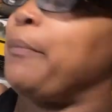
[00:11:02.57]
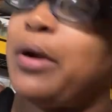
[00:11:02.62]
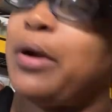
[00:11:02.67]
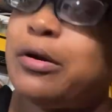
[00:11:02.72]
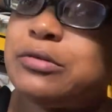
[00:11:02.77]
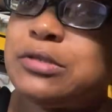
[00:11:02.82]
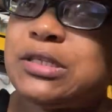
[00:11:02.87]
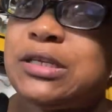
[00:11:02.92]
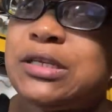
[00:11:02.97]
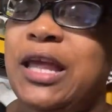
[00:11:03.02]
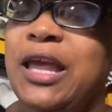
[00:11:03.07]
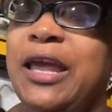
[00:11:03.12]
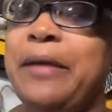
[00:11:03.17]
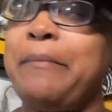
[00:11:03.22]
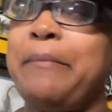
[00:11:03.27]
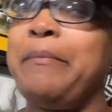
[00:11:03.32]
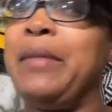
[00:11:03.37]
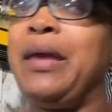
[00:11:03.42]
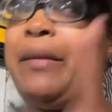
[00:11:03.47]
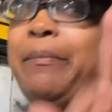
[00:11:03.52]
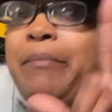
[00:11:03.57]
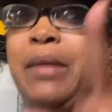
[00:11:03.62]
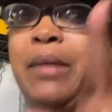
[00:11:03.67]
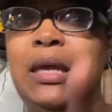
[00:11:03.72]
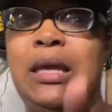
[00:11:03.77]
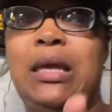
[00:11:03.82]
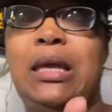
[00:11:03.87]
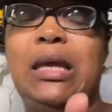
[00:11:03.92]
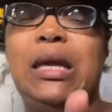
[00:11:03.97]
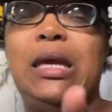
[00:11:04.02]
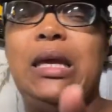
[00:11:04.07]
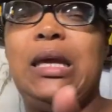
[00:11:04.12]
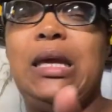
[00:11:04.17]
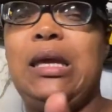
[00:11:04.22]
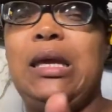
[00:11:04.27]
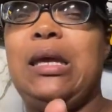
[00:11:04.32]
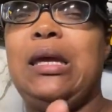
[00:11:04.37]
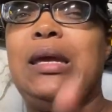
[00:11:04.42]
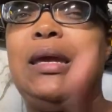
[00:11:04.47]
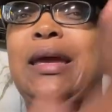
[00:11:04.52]
person had met me
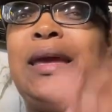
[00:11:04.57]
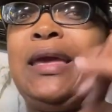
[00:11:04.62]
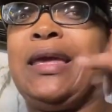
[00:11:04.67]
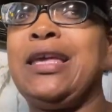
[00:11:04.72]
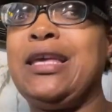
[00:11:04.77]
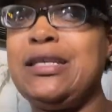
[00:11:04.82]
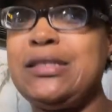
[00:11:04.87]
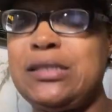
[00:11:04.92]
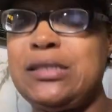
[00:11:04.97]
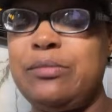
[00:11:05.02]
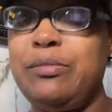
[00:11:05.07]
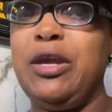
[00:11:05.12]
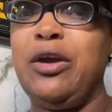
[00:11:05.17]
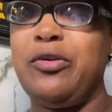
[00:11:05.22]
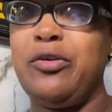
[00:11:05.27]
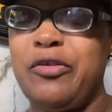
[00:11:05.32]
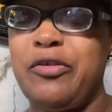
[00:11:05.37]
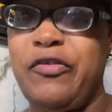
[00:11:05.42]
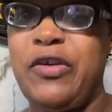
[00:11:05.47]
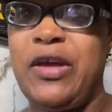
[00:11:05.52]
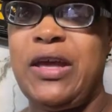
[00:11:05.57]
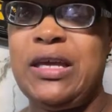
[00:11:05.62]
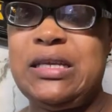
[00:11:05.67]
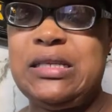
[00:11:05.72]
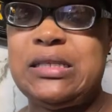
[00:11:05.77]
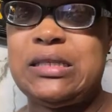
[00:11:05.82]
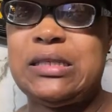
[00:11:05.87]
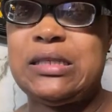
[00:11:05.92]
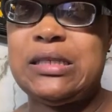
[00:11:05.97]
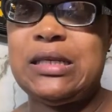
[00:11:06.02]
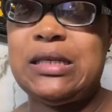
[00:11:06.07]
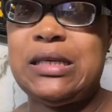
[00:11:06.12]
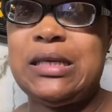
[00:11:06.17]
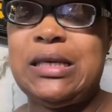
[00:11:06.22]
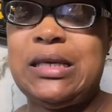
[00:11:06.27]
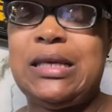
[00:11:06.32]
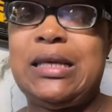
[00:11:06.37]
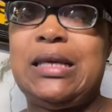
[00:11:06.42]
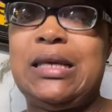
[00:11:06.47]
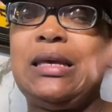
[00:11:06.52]
and kissed me on the face?
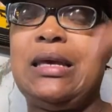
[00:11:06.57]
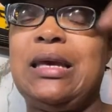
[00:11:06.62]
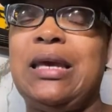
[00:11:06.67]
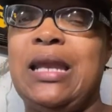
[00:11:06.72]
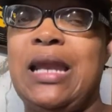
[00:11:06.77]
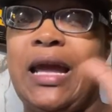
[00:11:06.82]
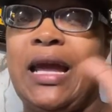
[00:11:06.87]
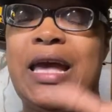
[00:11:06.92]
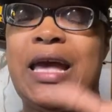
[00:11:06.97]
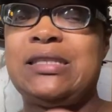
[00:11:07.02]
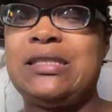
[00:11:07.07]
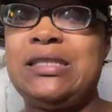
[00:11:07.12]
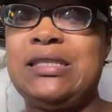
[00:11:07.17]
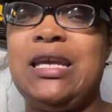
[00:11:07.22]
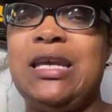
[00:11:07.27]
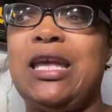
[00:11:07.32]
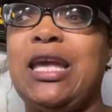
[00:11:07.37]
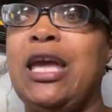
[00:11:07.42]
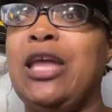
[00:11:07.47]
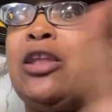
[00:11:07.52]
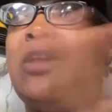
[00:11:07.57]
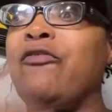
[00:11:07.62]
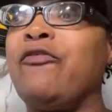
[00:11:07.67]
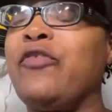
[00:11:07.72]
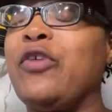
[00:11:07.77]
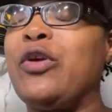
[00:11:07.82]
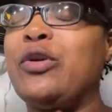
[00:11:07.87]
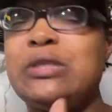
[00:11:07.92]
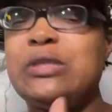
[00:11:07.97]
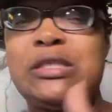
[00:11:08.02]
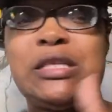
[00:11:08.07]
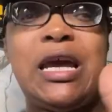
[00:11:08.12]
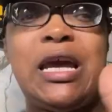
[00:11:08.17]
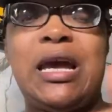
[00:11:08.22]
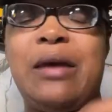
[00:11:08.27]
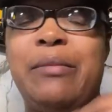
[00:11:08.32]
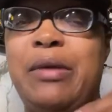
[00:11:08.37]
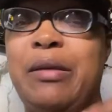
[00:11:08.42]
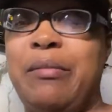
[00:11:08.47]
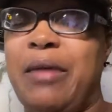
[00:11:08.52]
And I got sick, and the first
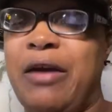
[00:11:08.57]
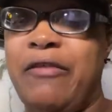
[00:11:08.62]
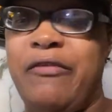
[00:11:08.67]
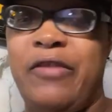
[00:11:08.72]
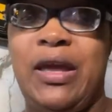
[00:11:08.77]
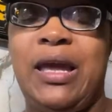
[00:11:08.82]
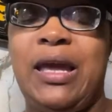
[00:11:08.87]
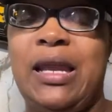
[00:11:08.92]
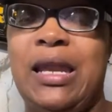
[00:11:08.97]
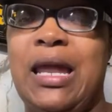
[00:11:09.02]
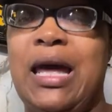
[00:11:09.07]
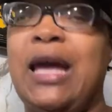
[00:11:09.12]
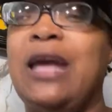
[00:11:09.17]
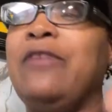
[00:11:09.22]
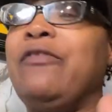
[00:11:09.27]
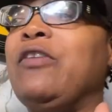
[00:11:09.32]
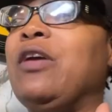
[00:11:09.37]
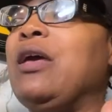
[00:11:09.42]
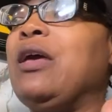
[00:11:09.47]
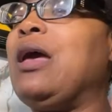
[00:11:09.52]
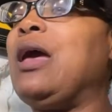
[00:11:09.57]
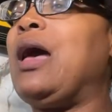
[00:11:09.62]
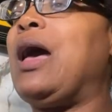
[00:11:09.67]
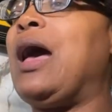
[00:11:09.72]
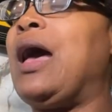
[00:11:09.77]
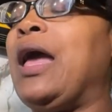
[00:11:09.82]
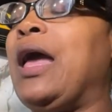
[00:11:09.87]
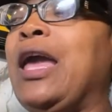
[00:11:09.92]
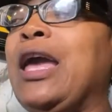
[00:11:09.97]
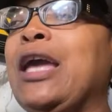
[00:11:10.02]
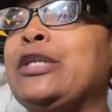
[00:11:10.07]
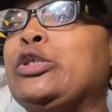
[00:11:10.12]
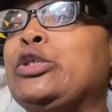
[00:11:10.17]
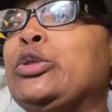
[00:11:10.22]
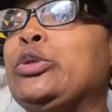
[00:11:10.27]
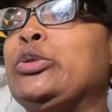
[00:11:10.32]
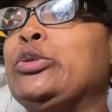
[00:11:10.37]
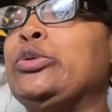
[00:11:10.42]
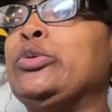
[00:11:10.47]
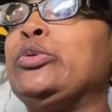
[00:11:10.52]
time in my van life, I had
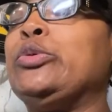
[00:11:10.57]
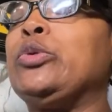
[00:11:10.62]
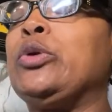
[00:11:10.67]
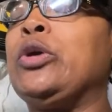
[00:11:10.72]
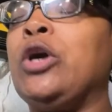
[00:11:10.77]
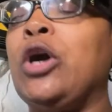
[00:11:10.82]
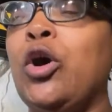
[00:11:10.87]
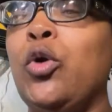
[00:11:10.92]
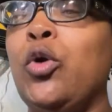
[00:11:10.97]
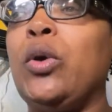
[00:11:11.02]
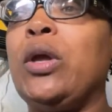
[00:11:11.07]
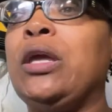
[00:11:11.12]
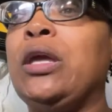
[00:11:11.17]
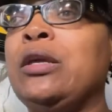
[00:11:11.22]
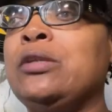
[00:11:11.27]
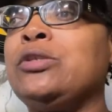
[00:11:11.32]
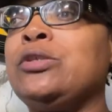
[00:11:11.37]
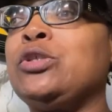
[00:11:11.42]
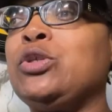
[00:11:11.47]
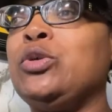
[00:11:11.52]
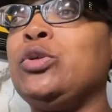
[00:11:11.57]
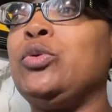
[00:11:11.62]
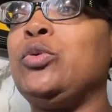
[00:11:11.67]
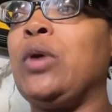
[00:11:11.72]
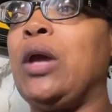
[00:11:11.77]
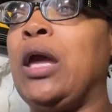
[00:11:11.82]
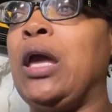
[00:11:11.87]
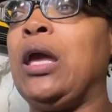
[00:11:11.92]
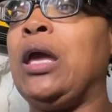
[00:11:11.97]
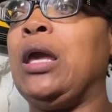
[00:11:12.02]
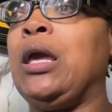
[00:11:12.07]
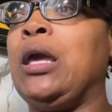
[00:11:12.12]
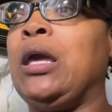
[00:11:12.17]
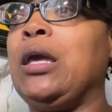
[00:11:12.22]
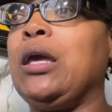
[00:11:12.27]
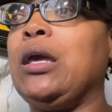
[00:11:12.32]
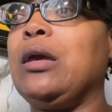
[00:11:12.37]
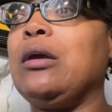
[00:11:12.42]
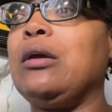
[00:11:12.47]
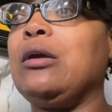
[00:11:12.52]
to go into a
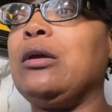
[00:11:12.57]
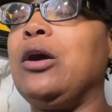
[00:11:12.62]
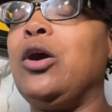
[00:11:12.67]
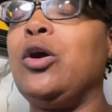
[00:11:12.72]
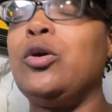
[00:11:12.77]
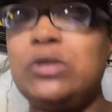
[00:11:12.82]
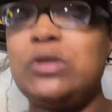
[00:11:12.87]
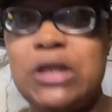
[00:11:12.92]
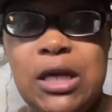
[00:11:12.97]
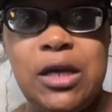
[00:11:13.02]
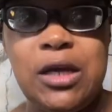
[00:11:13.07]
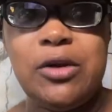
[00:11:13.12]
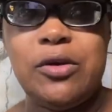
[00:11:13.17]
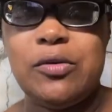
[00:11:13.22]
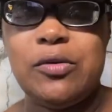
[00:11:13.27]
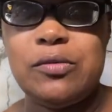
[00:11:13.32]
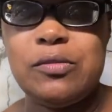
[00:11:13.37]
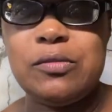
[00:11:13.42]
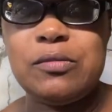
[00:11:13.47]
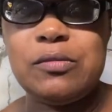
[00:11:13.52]
hotel.